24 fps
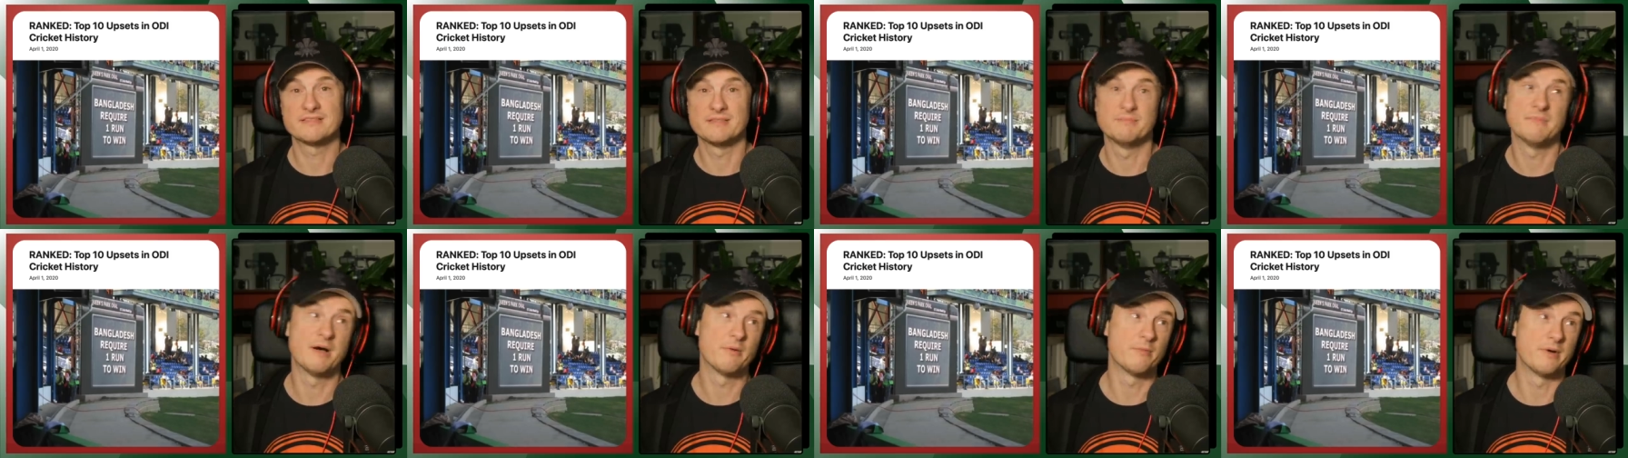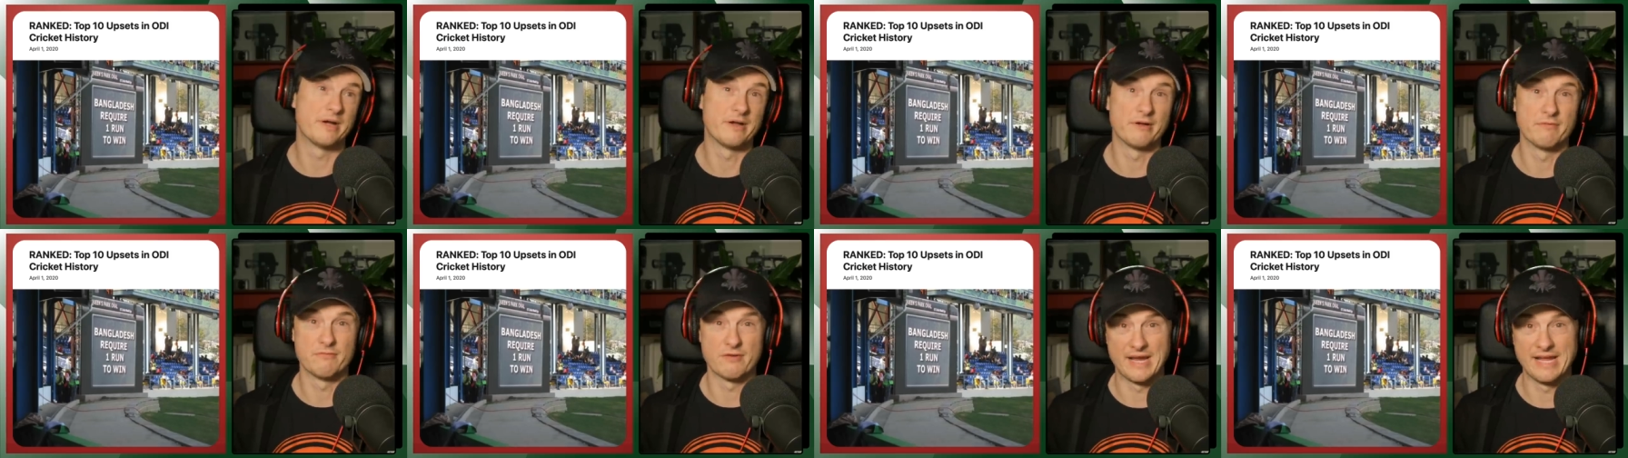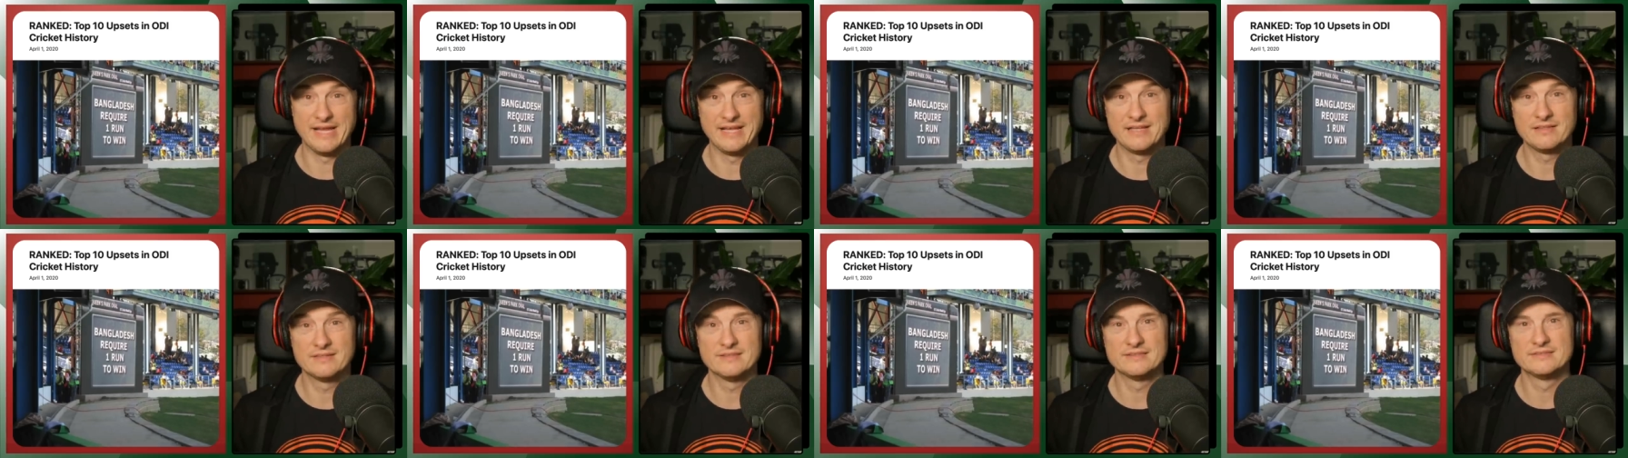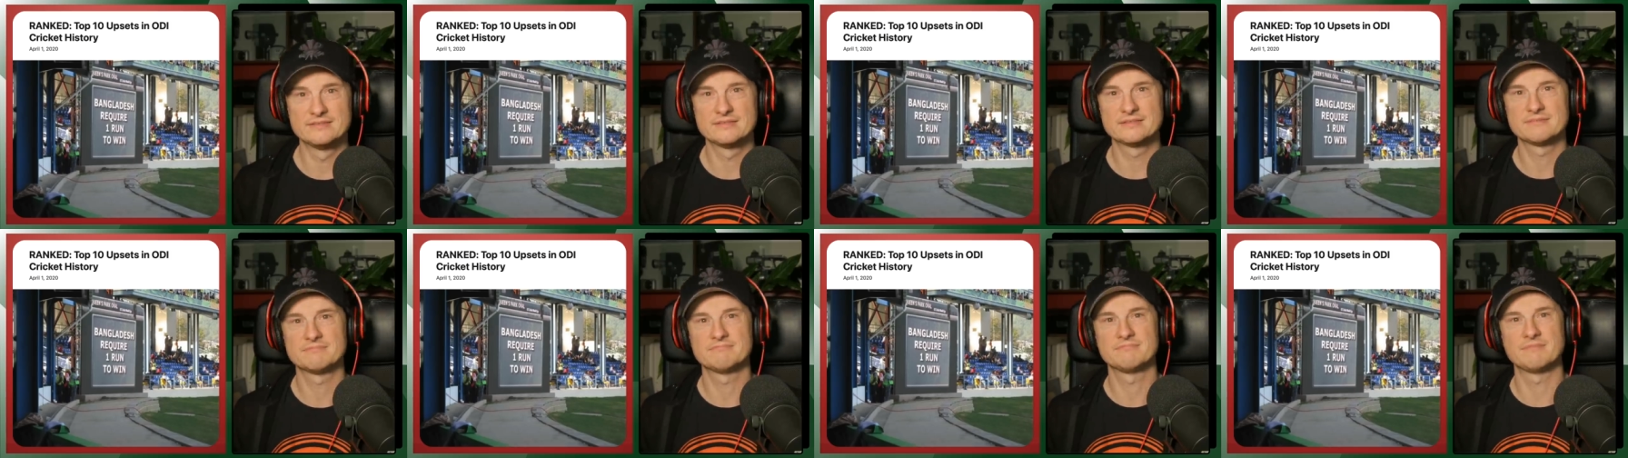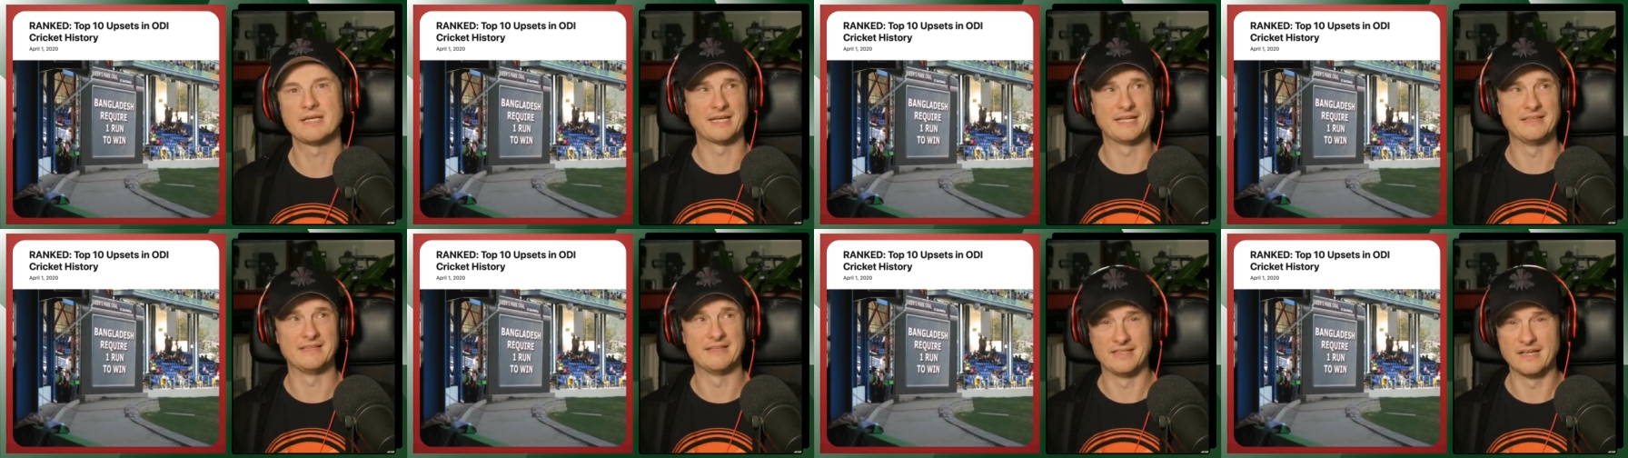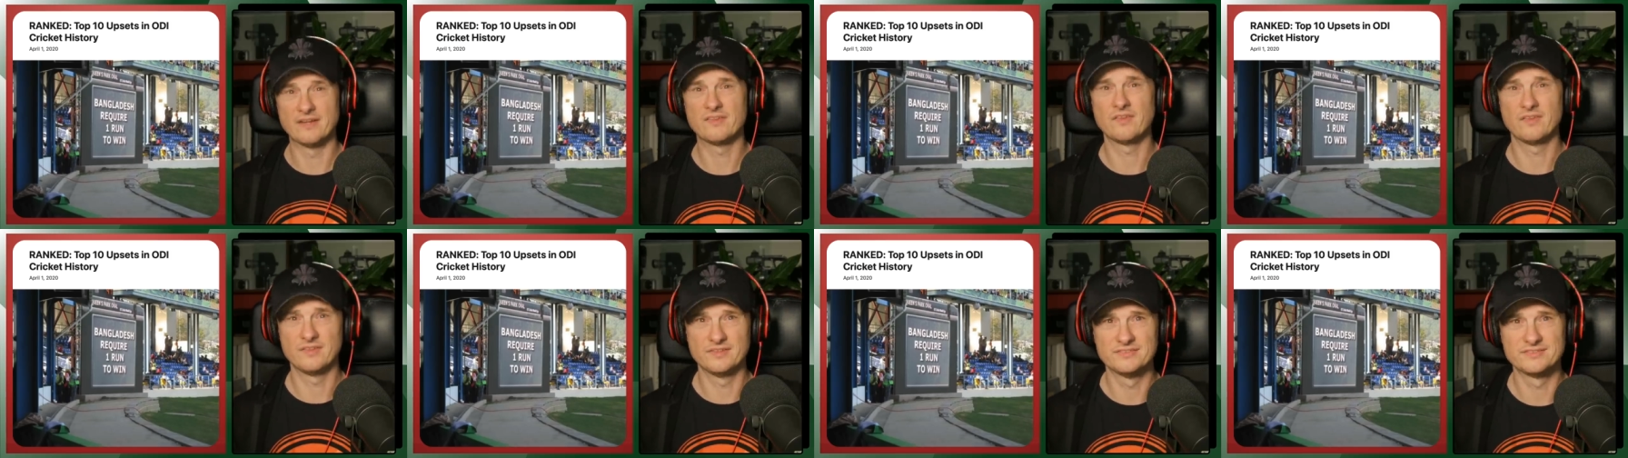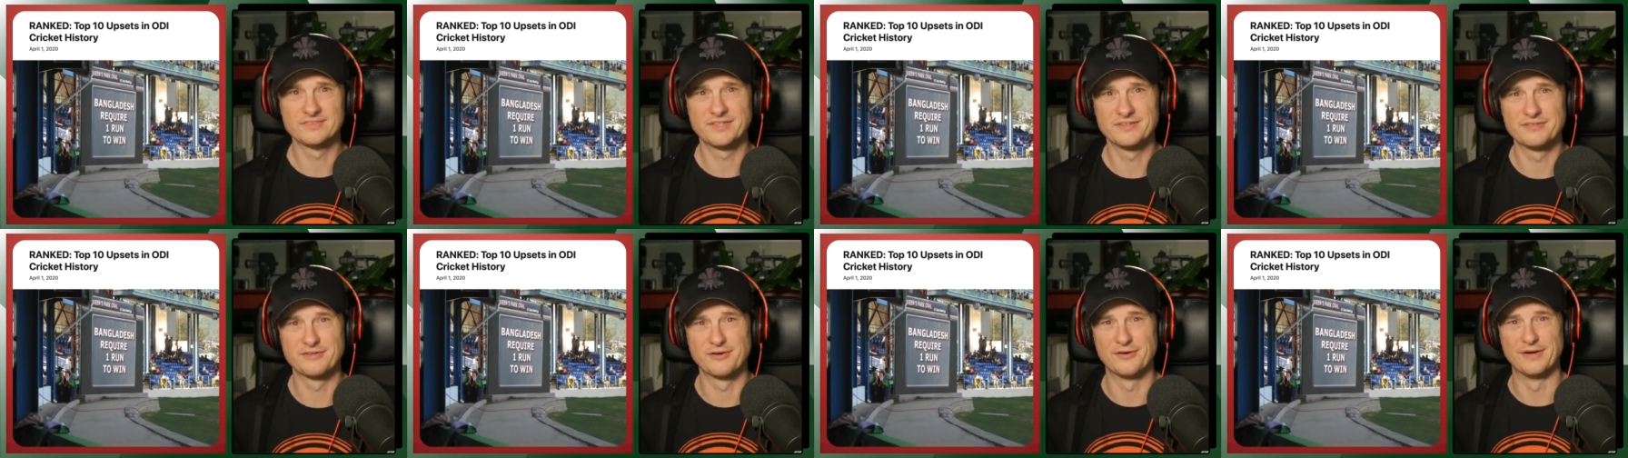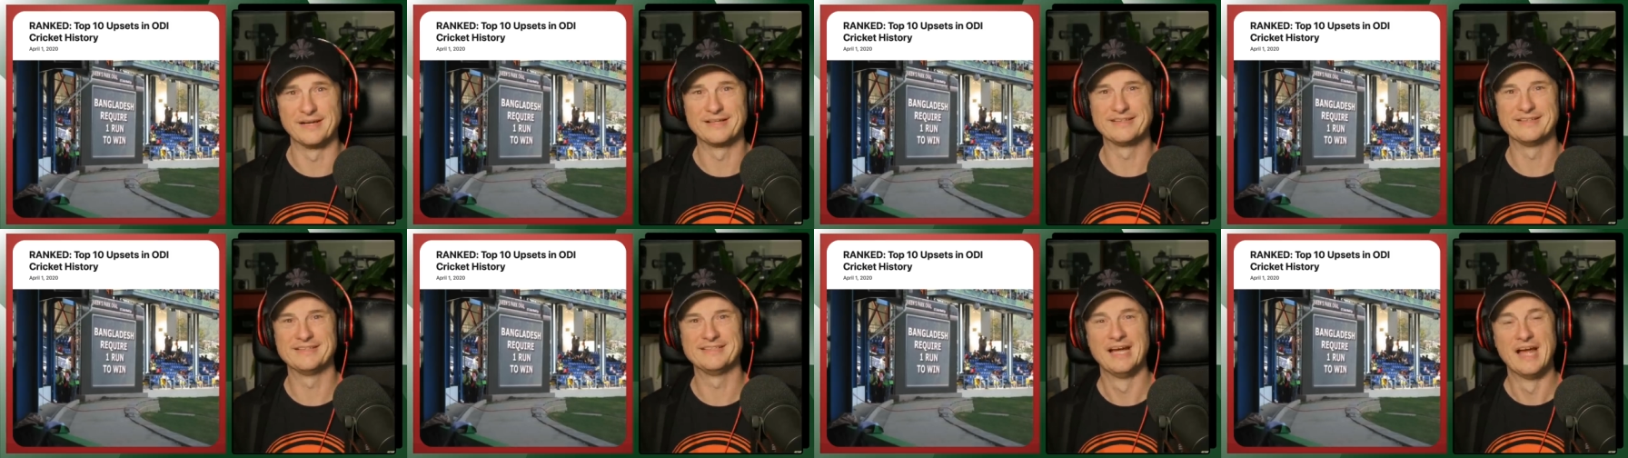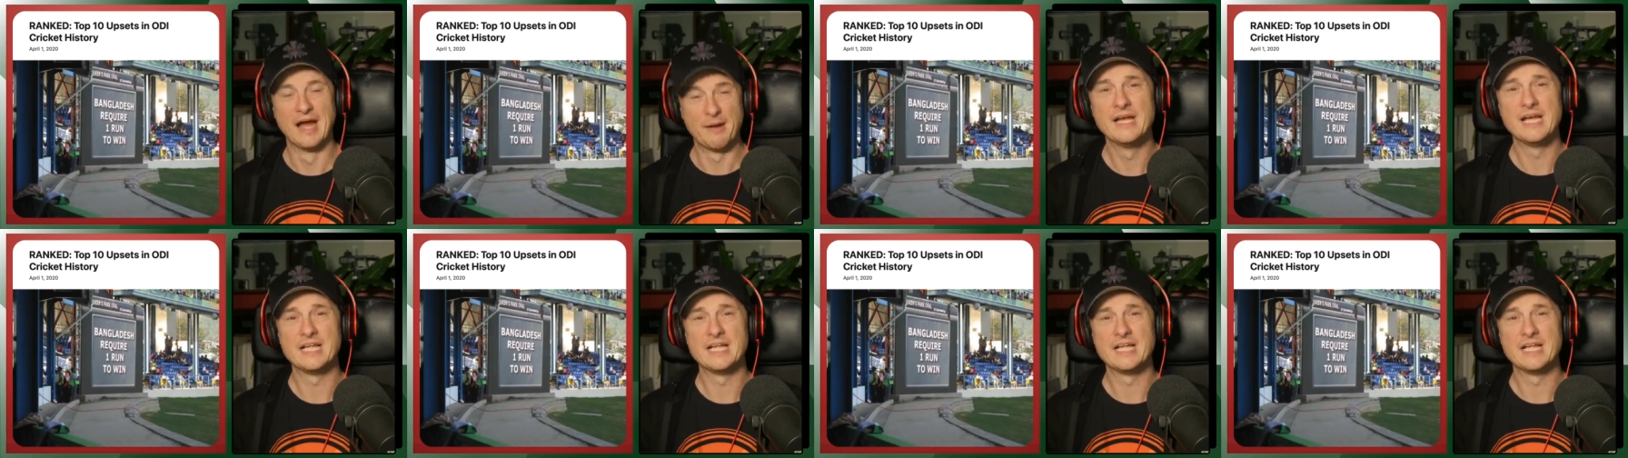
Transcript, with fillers: Zimbabwe over England, and the Netherlands over England.